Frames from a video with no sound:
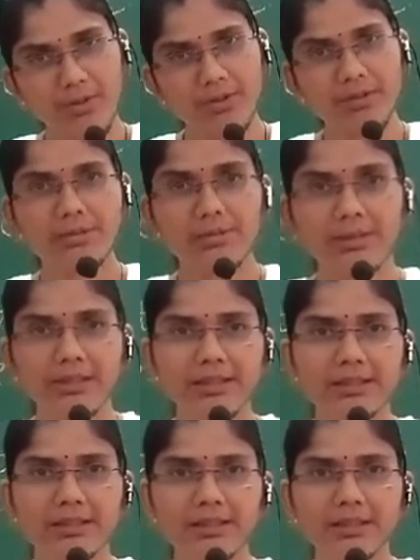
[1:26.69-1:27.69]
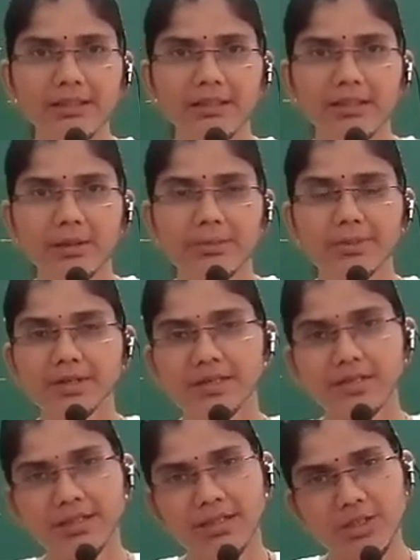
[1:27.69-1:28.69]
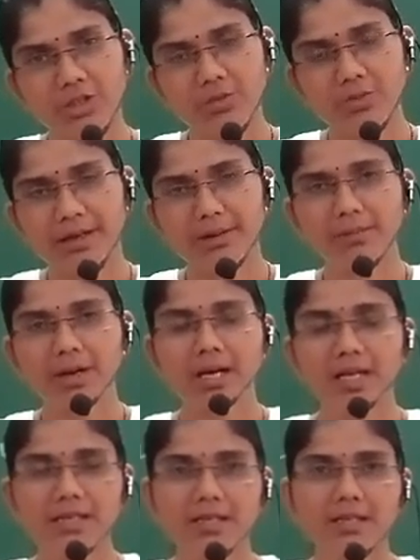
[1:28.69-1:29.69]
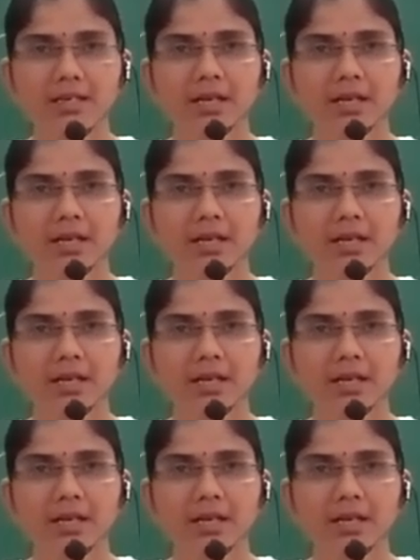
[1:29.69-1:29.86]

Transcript: per million, percentage by mass,